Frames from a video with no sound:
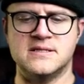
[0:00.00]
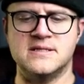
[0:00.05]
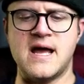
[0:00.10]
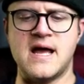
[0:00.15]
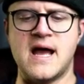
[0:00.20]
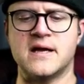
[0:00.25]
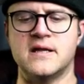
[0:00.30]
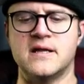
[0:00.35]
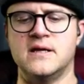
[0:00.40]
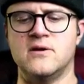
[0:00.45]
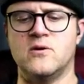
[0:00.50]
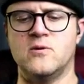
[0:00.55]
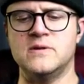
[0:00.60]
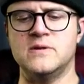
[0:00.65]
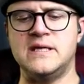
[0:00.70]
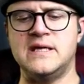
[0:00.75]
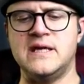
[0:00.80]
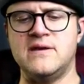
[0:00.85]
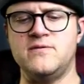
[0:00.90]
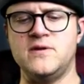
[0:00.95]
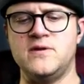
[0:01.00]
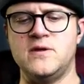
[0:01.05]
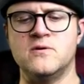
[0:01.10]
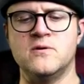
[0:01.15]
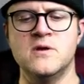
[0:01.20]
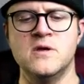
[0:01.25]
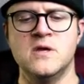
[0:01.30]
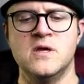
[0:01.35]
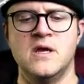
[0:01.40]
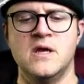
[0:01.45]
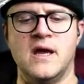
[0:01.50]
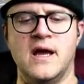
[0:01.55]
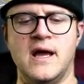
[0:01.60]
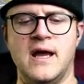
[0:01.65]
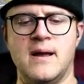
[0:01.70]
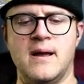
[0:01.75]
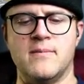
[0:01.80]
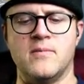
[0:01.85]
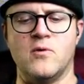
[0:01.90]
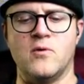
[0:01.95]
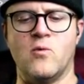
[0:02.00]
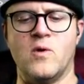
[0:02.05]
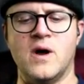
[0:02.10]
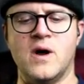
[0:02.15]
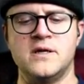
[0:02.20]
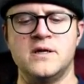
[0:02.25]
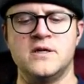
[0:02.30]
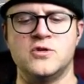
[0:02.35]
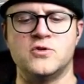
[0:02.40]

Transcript: not going to only give you one